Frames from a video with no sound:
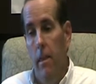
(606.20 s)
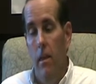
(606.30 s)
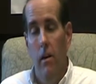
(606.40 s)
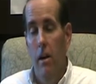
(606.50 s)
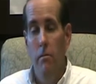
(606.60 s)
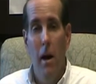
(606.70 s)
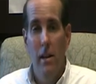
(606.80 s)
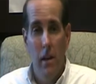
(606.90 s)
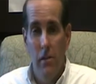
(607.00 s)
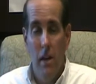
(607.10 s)
Well,
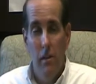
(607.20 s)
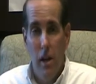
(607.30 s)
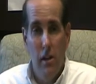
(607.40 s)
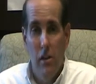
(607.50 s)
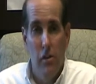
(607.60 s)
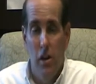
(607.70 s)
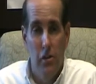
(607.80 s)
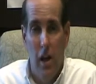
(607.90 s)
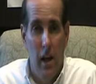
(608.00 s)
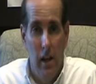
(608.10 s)
everybody does it. Every good teacher
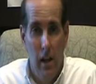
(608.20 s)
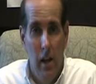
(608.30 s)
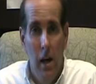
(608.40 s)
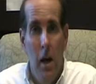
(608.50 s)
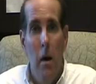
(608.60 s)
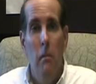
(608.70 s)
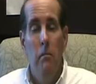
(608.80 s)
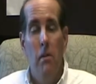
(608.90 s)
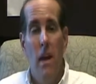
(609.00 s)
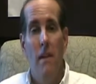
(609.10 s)
does that.
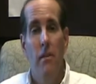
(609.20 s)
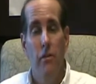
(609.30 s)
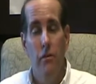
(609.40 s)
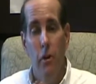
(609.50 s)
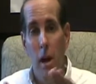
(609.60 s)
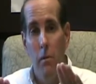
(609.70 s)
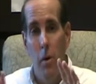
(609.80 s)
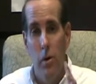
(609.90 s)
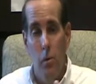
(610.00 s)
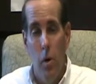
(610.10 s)
But they have a
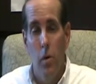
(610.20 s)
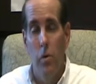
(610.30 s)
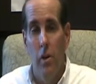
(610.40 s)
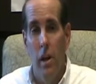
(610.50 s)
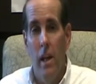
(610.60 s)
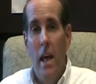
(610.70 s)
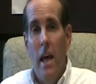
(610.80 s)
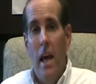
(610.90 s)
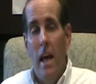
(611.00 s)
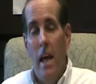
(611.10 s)
framework to work within.
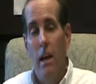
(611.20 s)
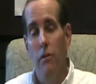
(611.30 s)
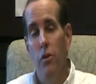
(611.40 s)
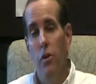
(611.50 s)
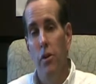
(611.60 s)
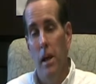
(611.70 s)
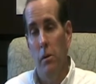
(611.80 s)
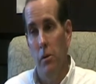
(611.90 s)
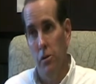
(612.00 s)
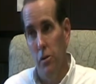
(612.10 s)
If you're taking
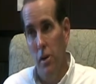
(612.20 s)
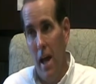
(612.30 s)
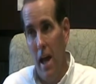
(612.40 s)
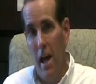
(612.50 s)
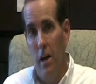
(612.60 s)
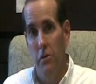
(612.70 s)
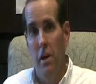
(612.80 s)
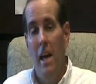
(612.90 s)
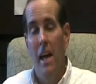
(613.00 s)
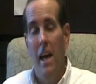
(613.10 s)
what the student has
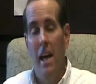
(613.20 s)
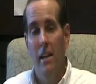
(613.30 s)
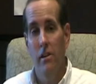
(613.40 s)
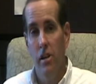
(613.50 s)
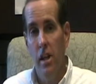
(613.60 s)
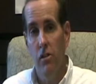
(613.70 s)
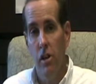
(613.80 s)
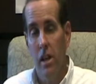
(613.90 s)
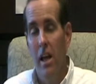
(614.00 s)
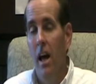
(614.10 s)
and
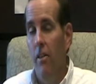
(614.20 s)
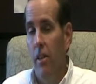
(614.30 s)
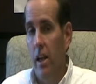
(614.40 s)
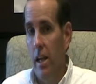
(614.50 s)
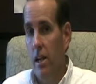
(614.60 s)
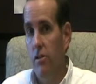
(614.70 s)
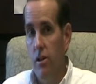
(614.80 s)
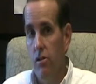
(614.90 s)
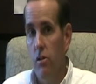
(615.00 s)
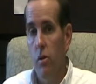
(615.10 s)
teaching the latest
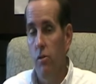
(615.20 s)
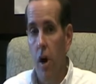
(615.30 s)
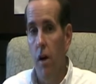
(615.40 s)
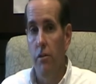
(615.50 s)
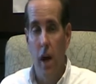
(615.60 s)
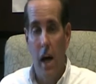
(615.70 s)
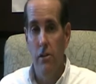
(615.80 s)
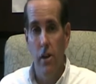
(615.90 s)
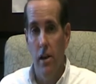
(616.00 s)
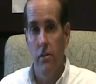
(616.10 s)
issue of Golf
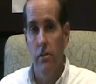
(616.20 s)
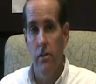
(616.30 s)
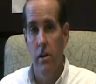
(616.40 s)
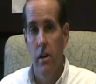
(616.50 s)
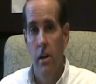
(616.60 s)
Digest,